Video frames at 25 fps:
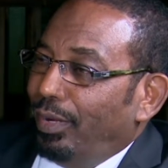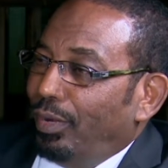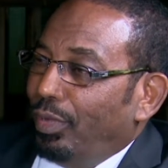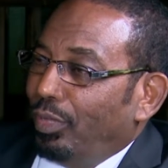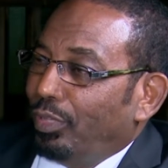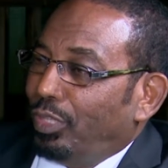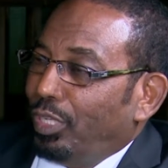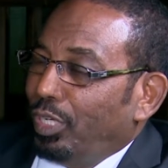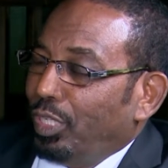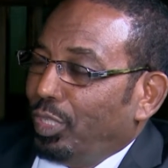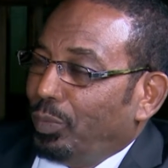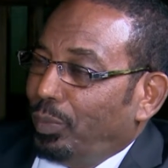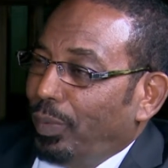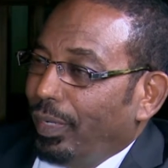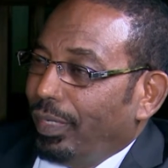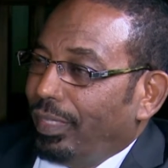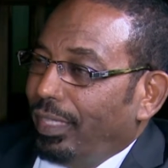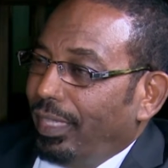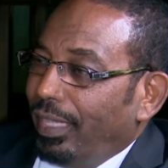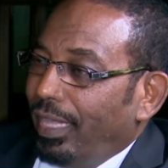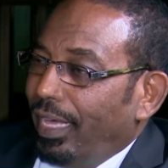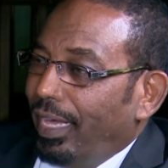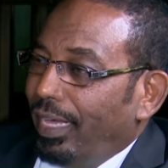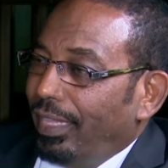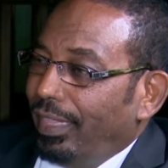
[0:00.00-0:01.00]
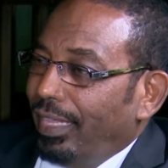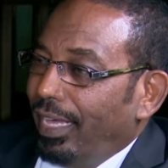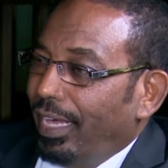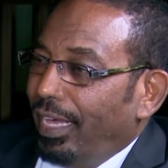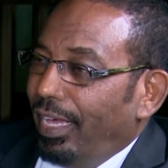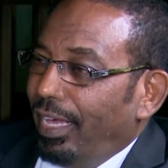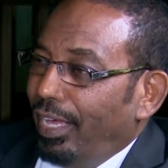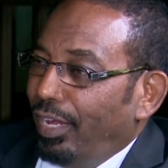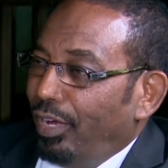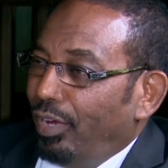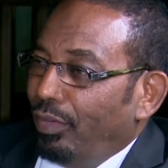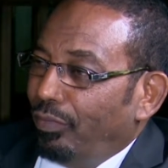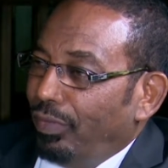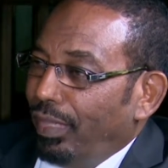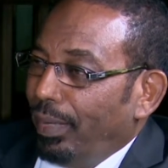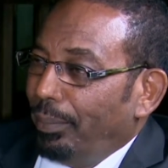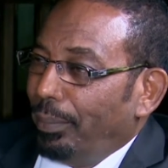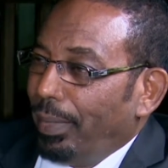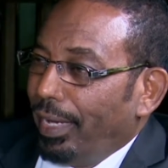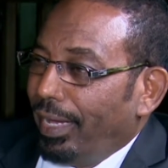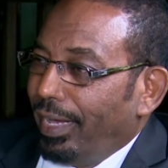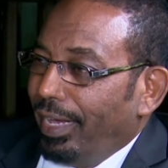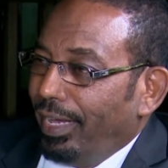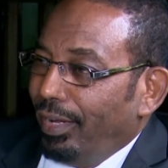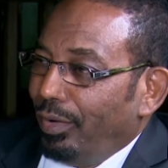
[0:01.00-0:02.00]
not respect their end of the
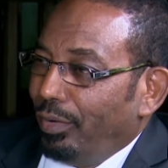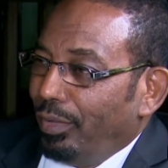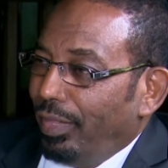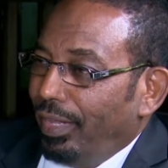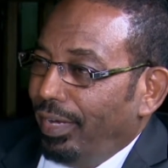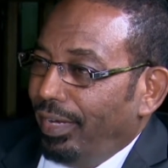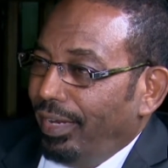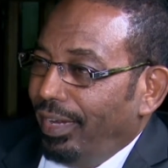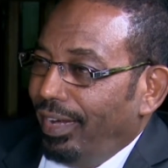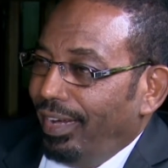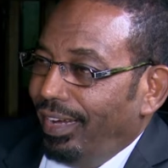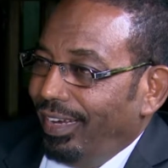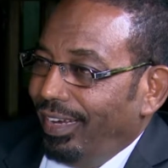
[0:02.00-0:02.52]
bargain or the deal.